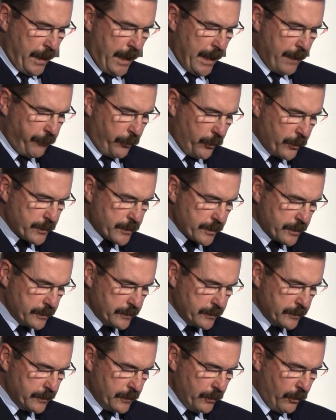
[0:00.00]
Air Force
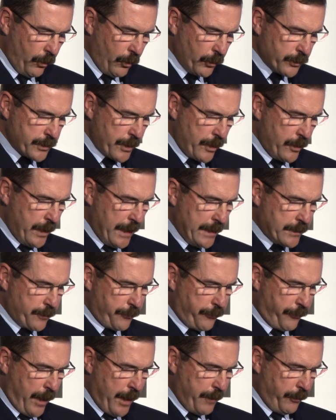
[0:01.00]
also needs
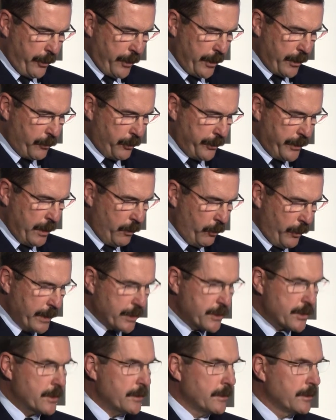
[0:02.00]
a framework within
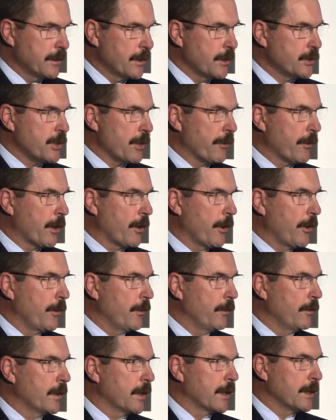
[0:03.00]
which
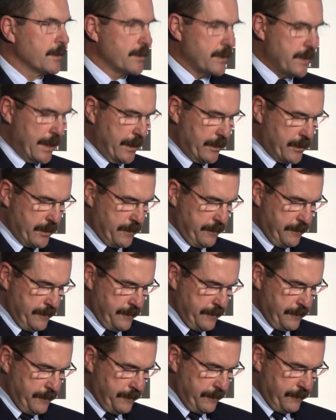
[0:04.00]
Jericho can sit.
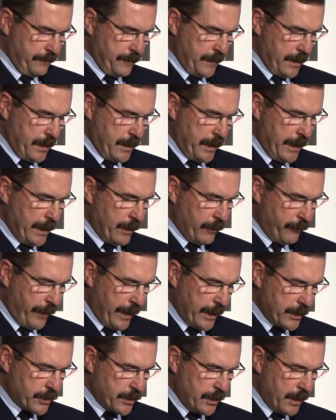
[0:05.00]

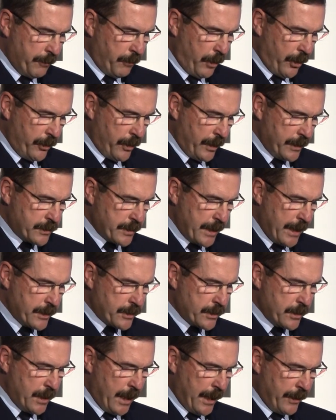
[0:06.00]
Innovation and
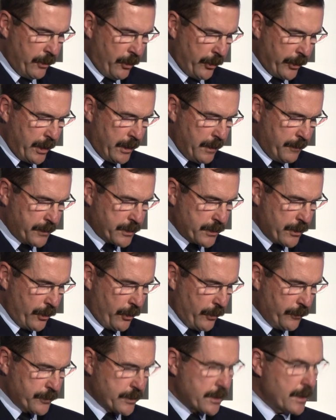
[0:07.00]
modernisation are not in
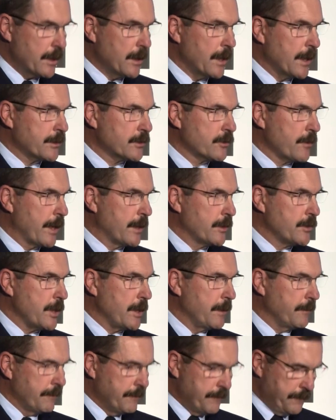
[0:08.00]
themselves a
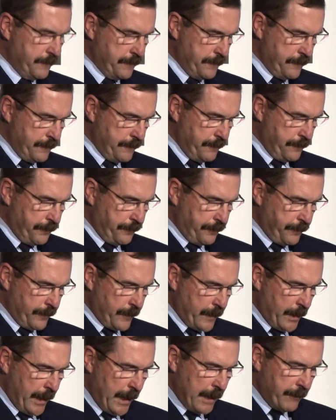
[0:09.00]
strategy,
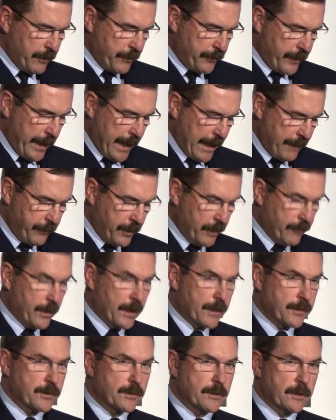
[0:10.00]
even if they have
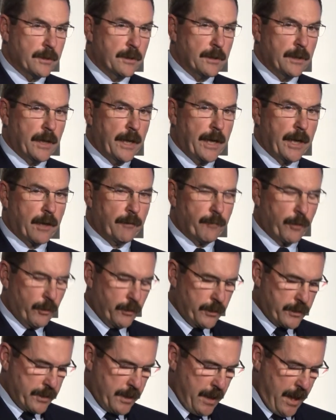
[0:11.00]
given us a heck of a
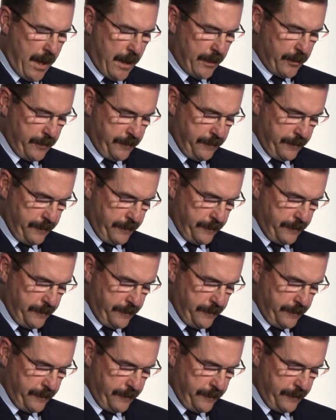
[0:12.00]
good start.